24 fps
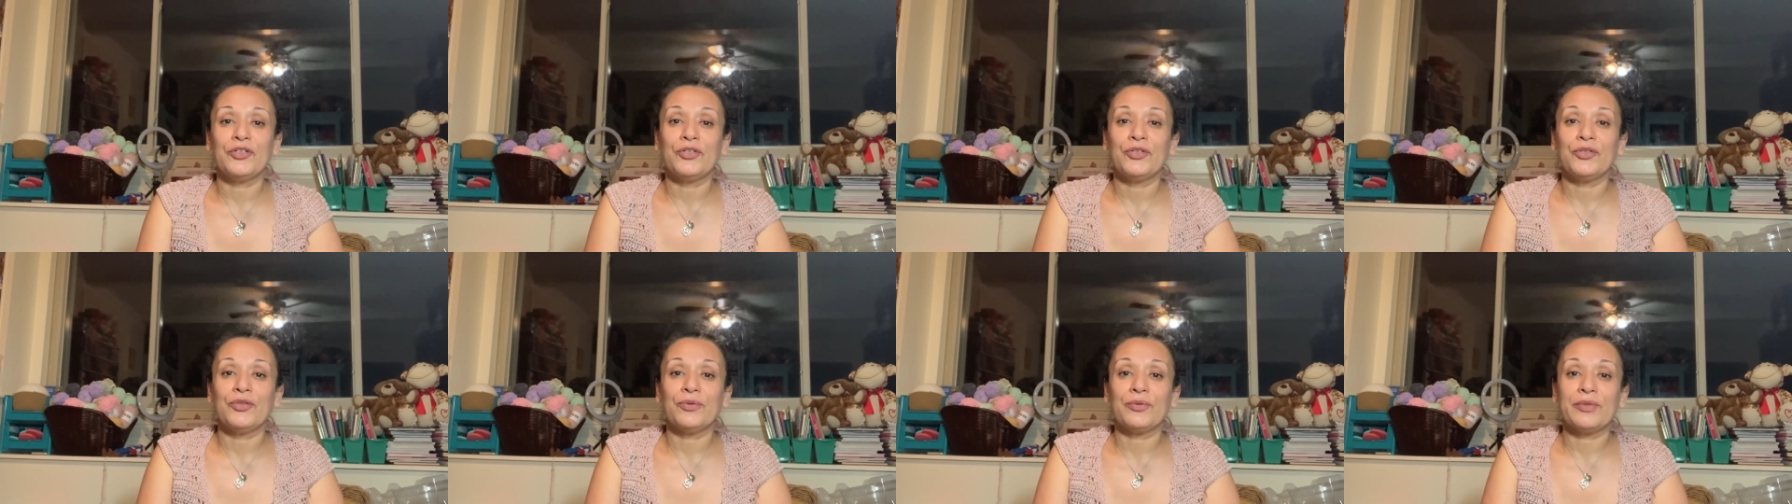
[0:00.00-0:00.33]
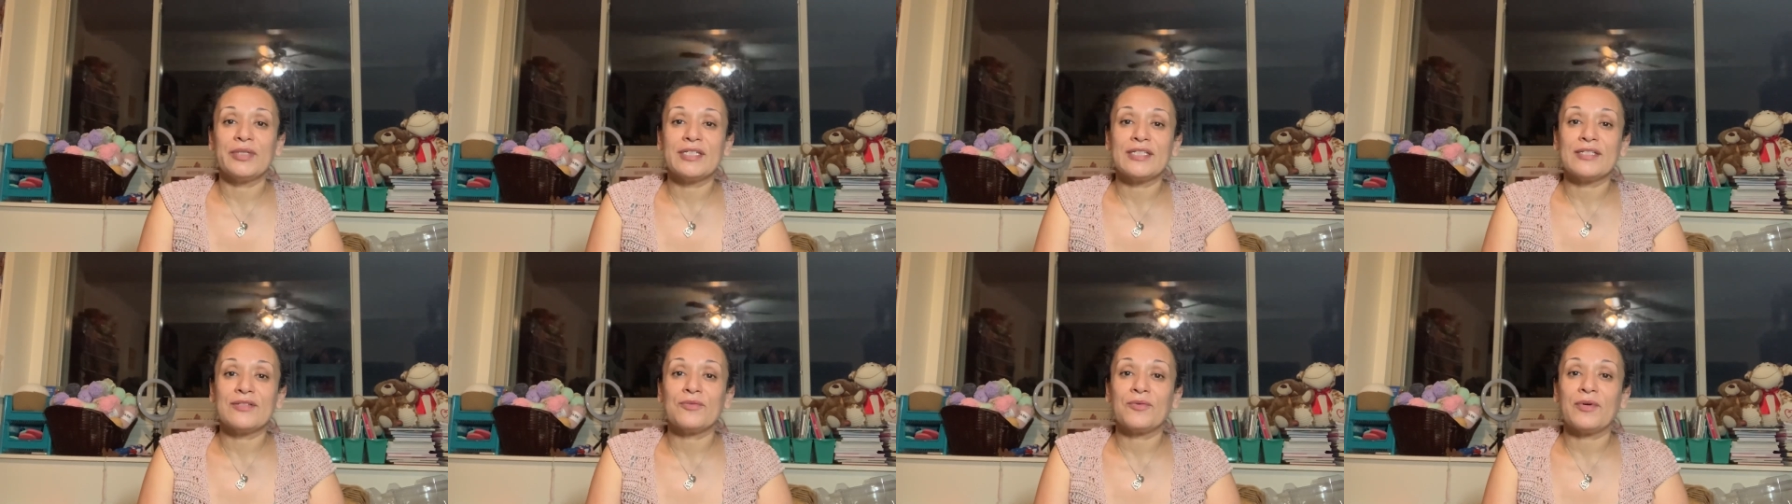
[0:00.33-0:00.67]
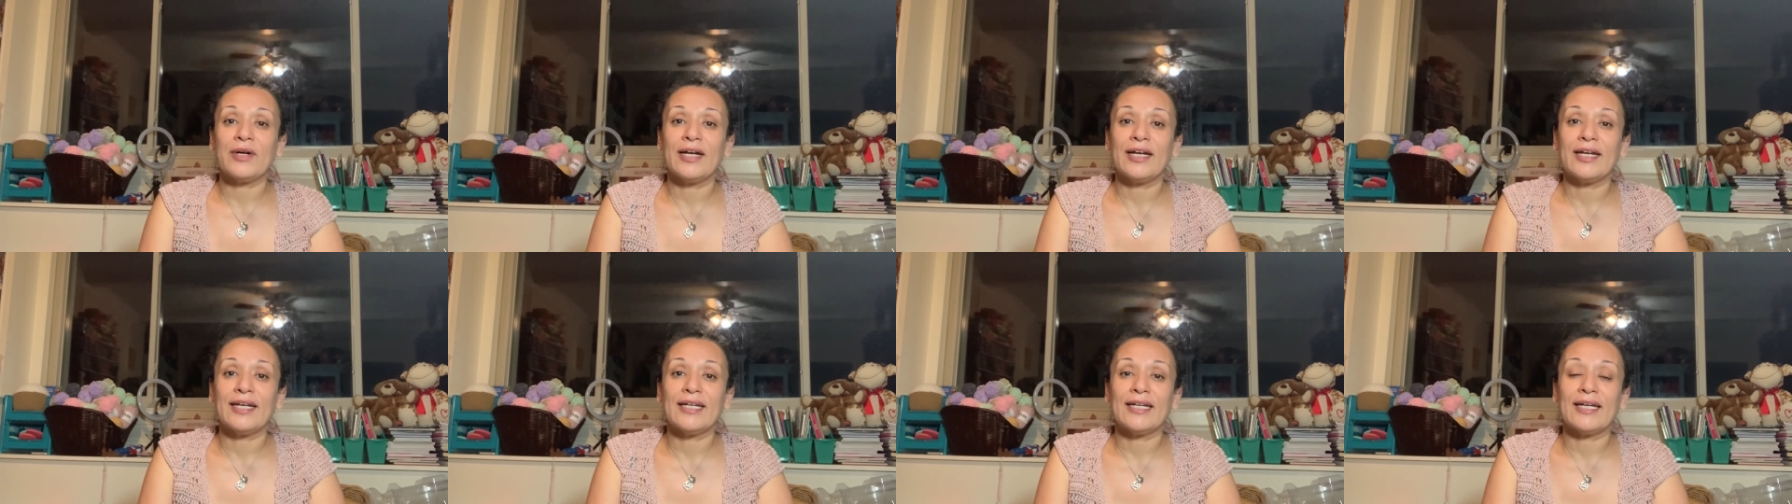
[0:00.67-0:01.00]
the reason
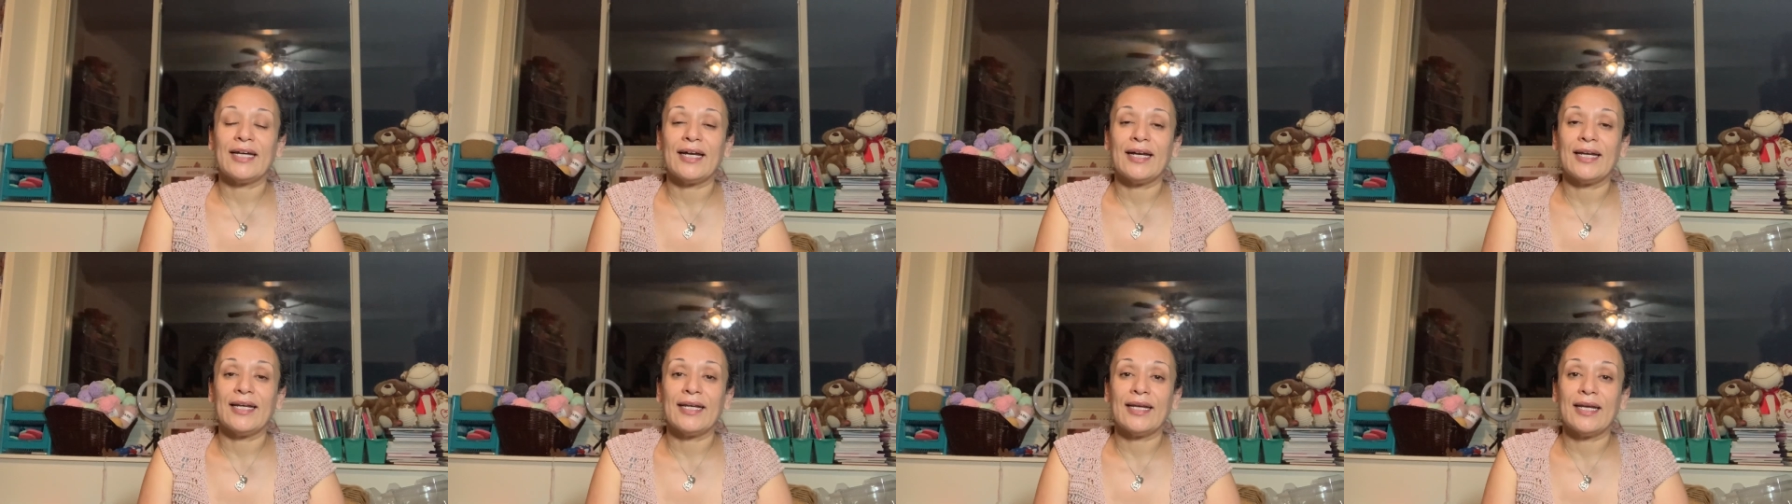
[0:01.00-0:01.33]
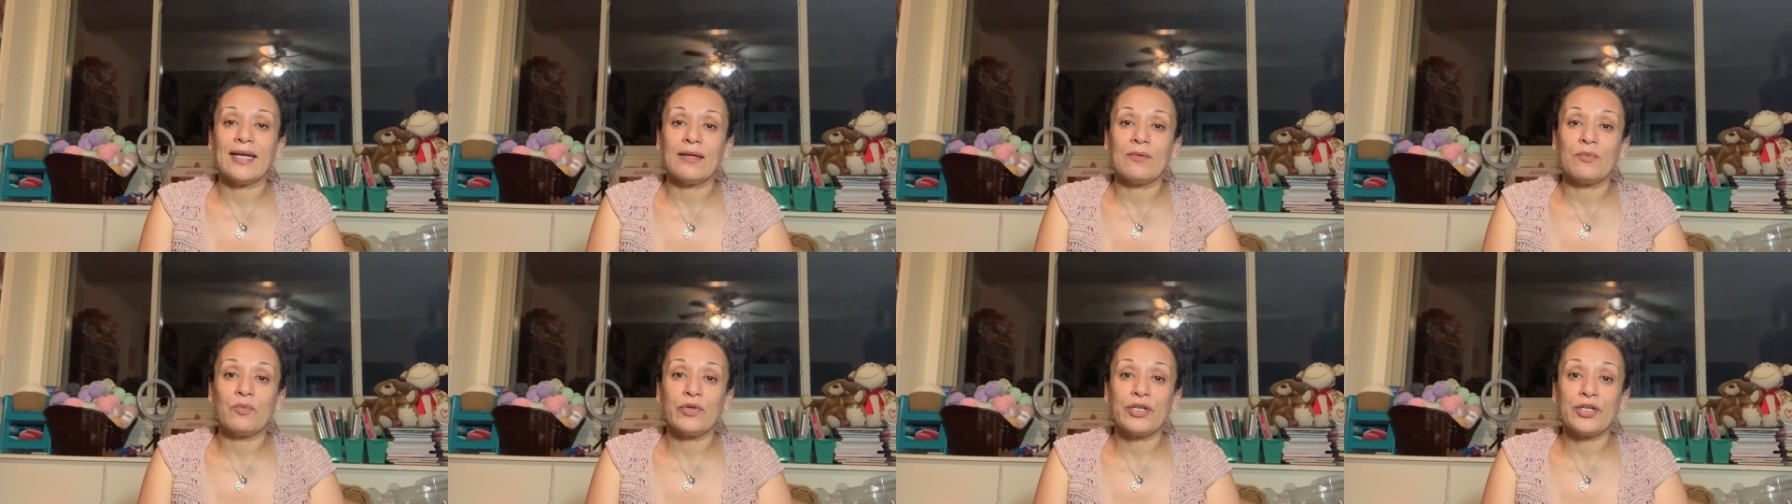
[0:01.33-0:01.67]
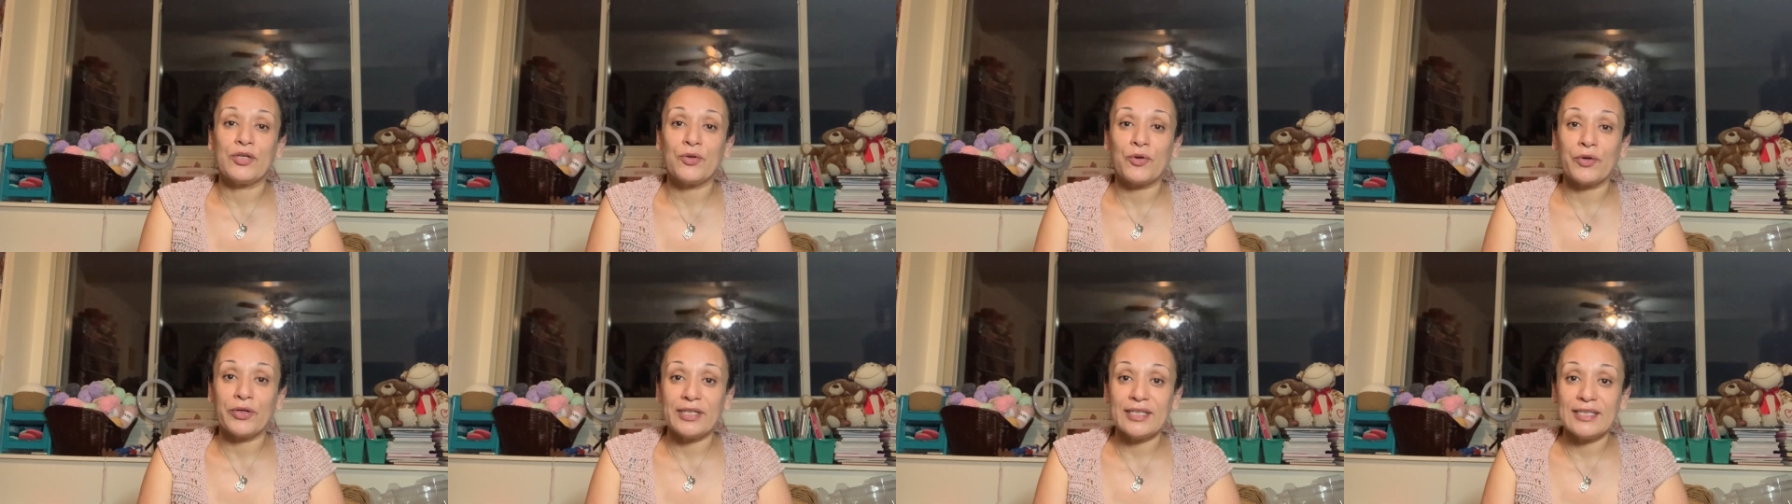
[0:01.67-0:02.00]
why I am
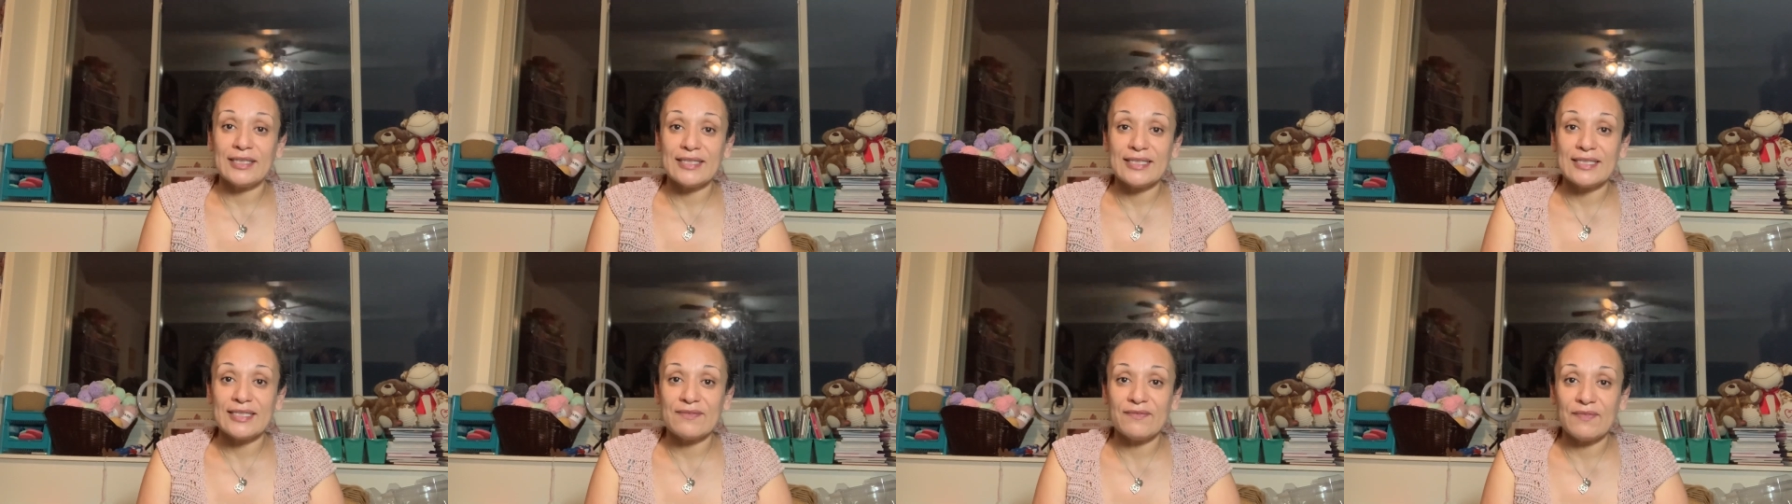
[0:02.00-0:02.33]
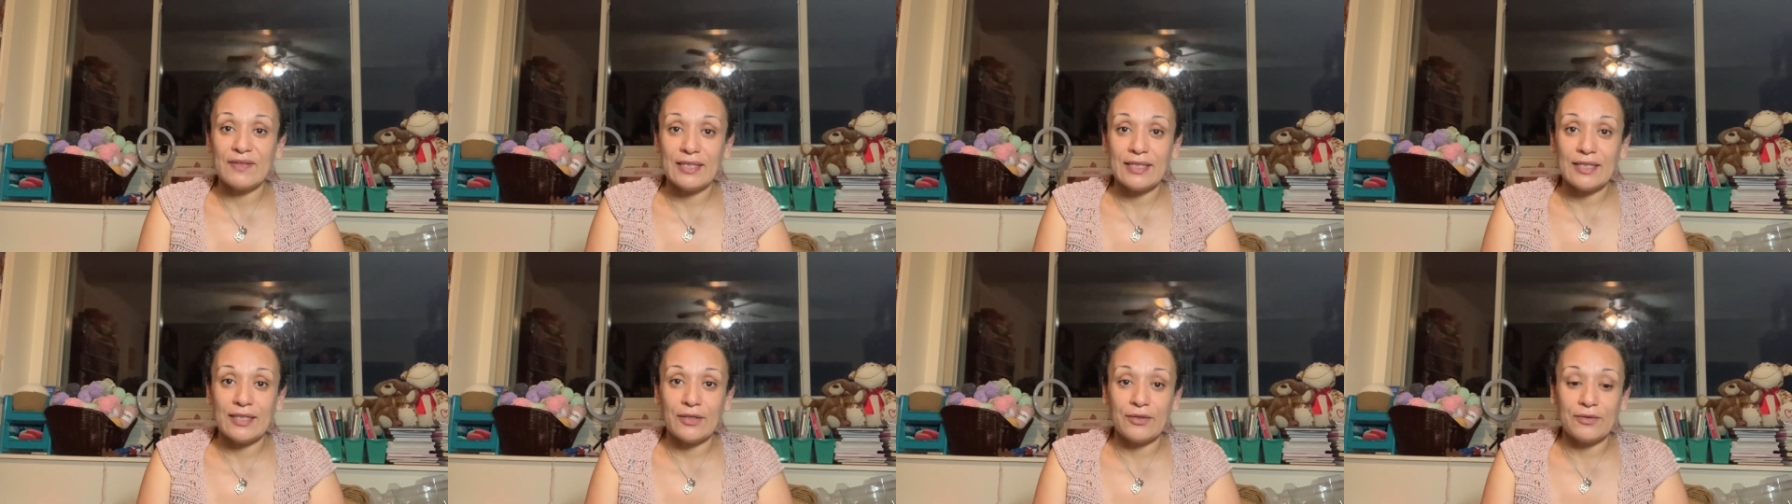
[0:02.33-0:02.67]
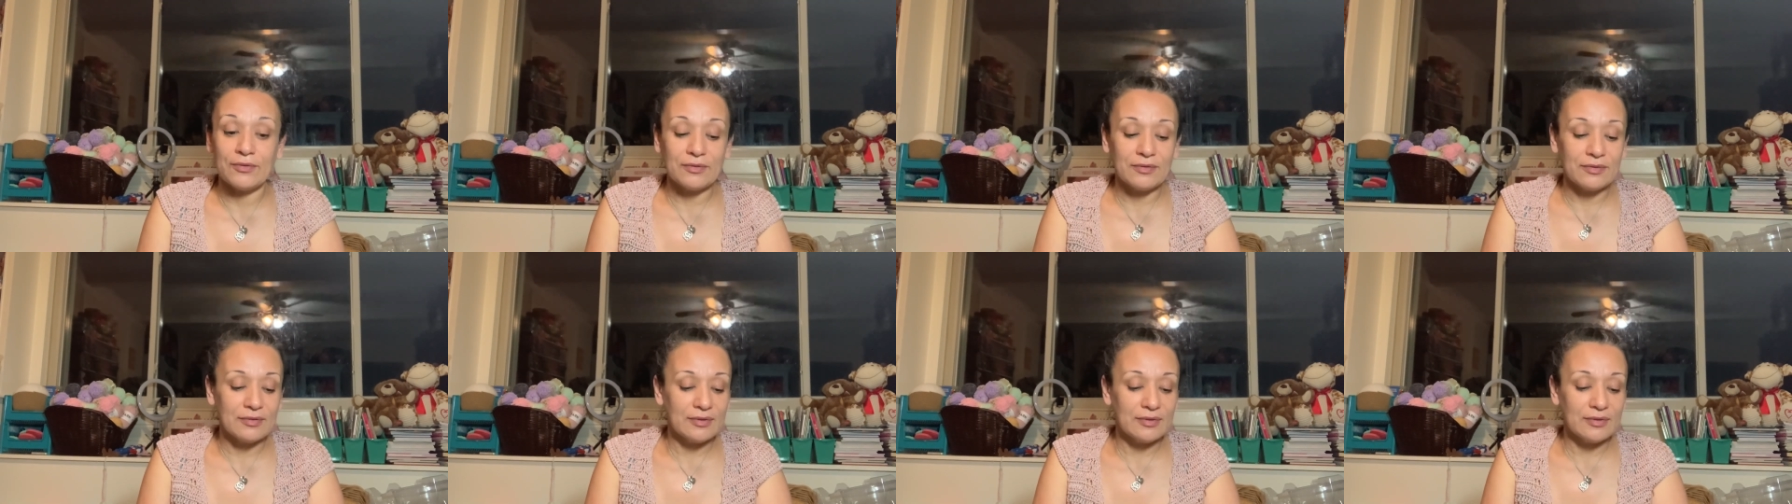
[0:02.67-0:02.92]
recording this video.